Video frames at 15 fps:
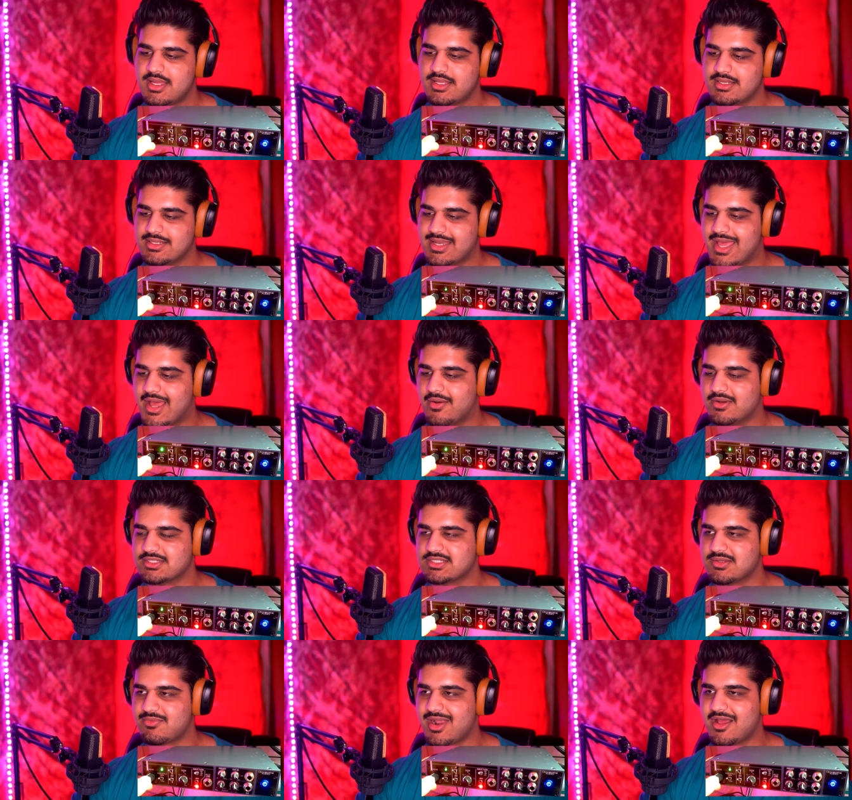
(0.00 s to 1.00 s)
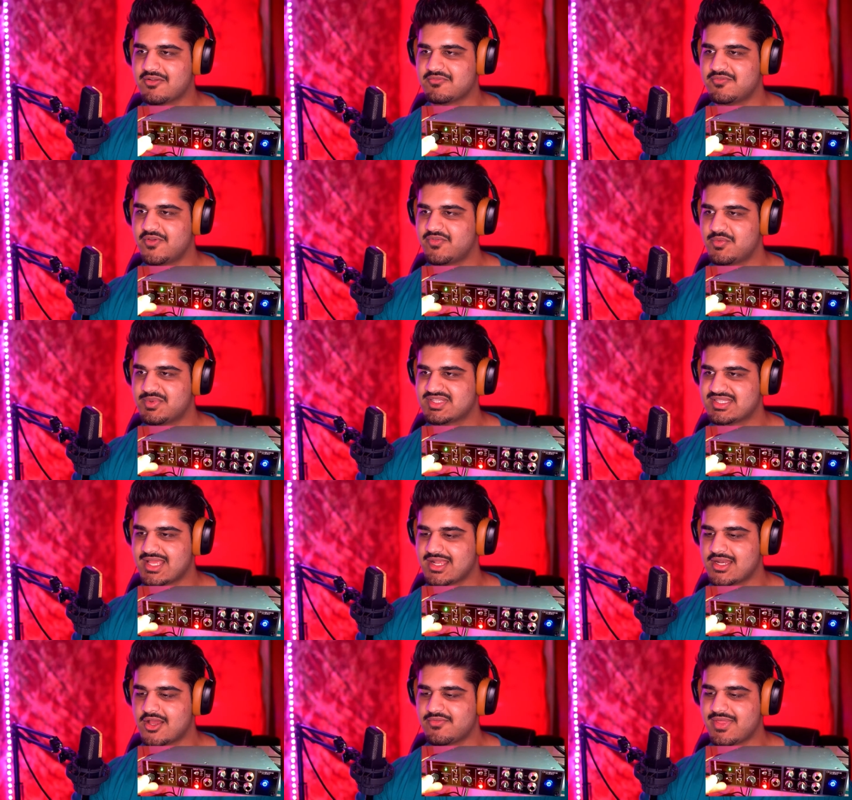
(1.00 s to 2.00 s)
Now it's around
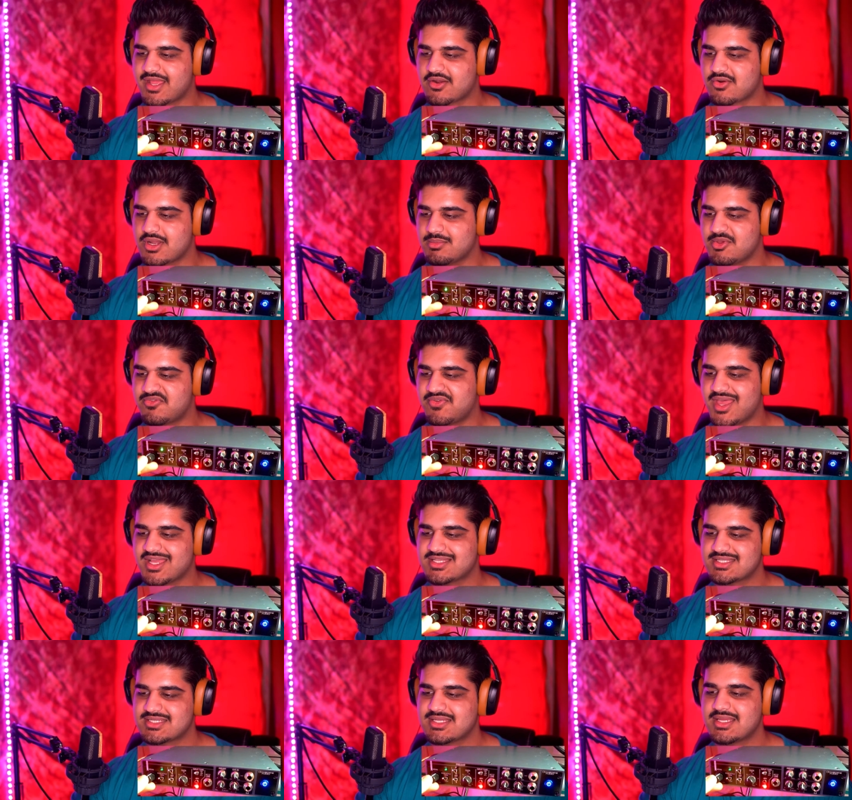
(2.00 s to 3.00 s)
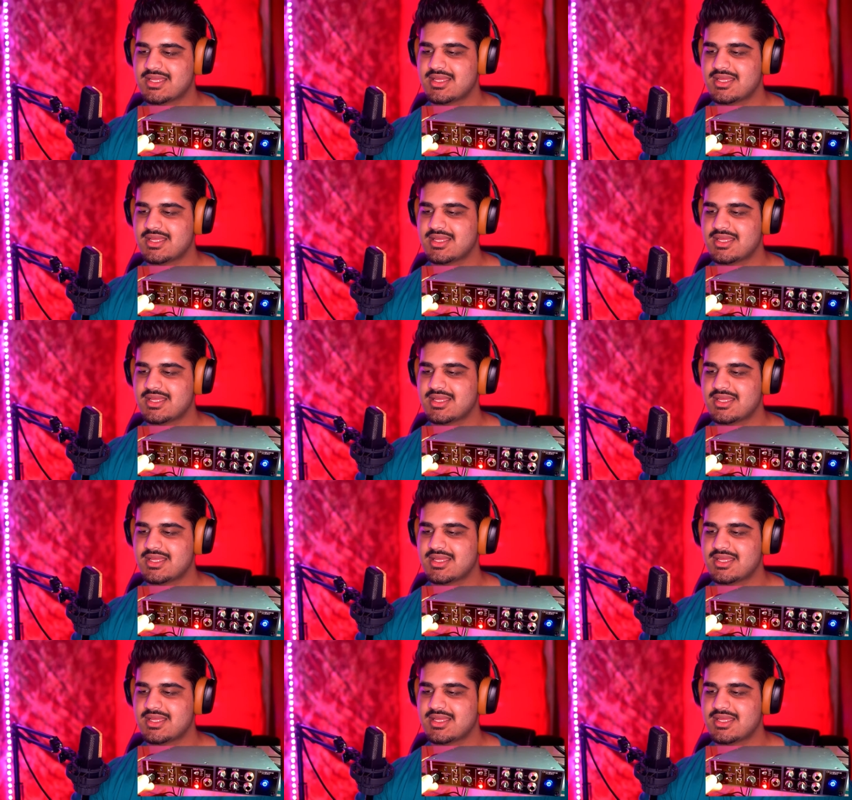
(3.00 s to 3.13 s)
50% of that cream effect.